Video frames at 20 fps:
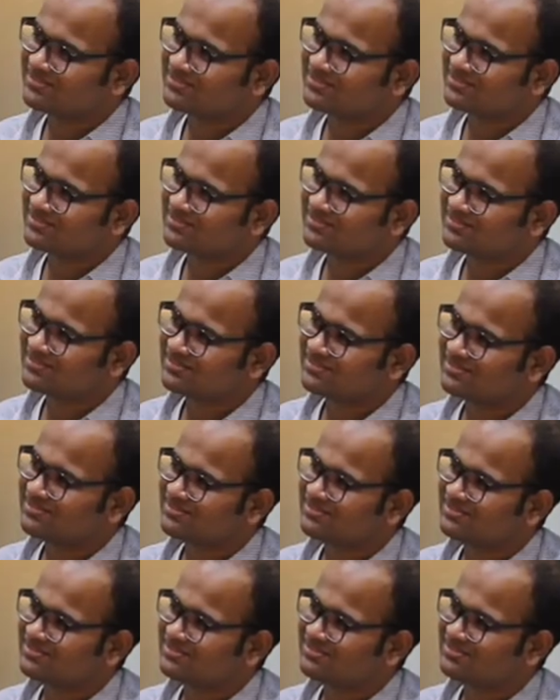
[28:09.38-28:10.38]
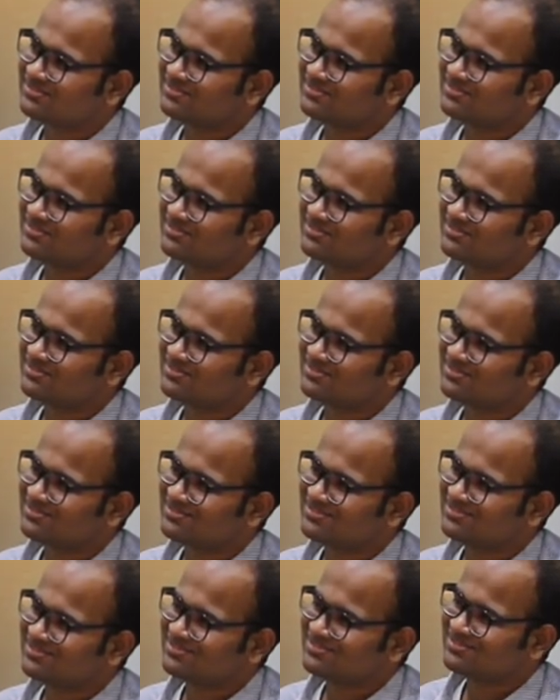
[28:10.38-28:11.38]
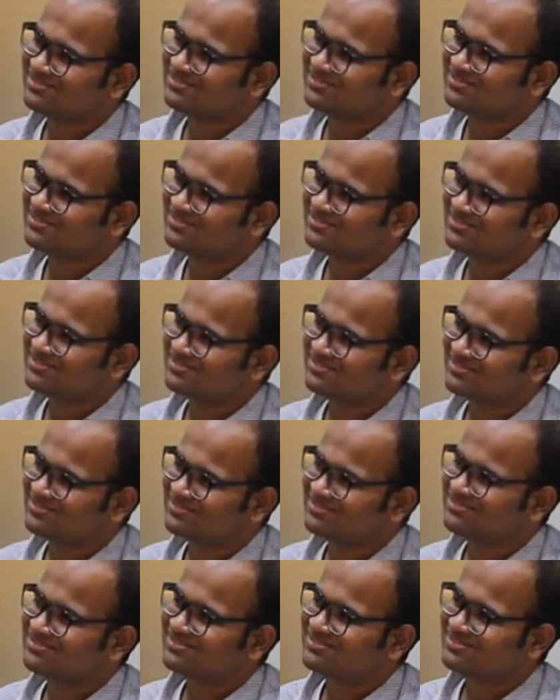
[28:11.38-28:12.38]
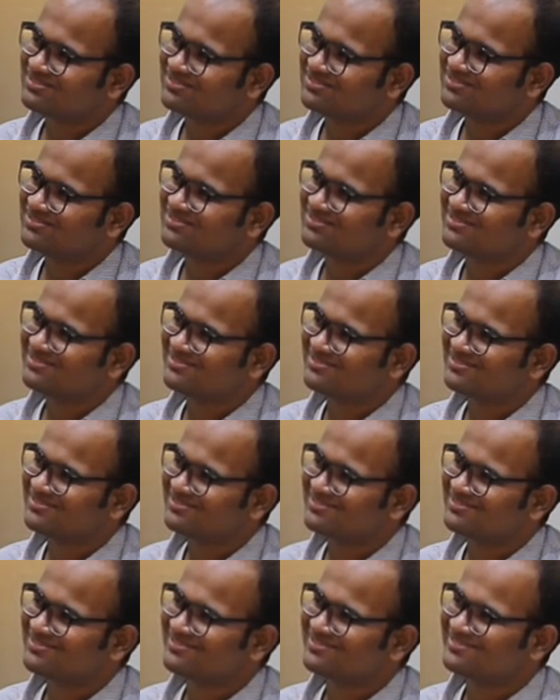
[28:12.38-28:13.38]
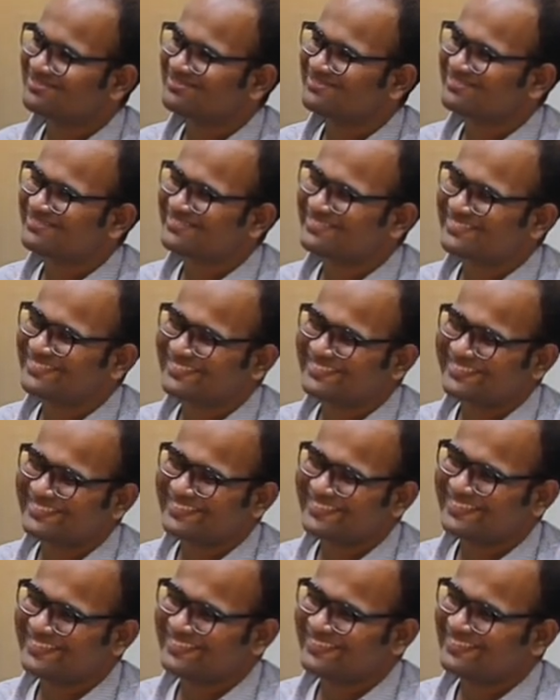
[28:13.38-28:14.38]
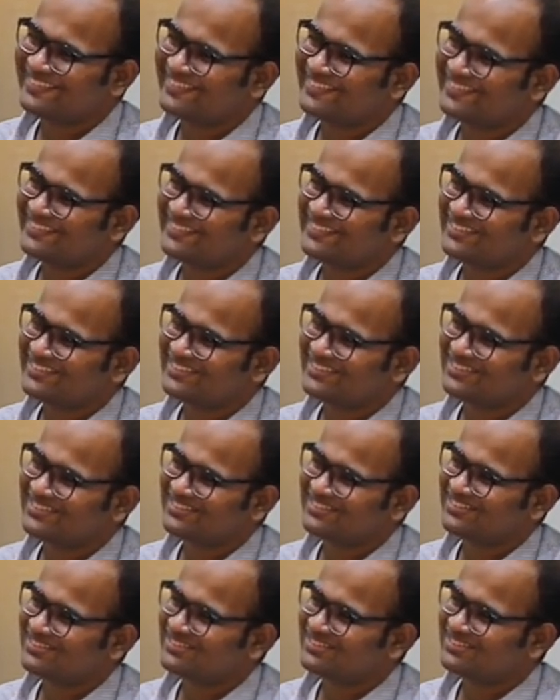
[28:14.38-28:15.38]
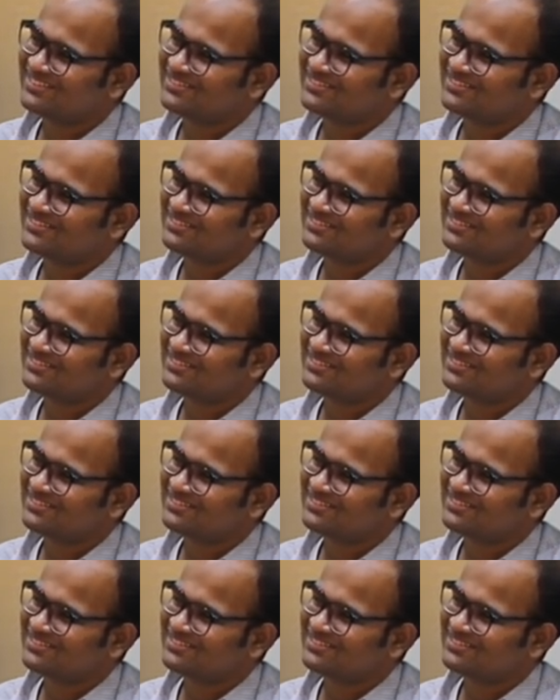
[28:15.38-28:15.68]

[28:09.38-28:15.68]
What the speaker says: This person isn't speaking.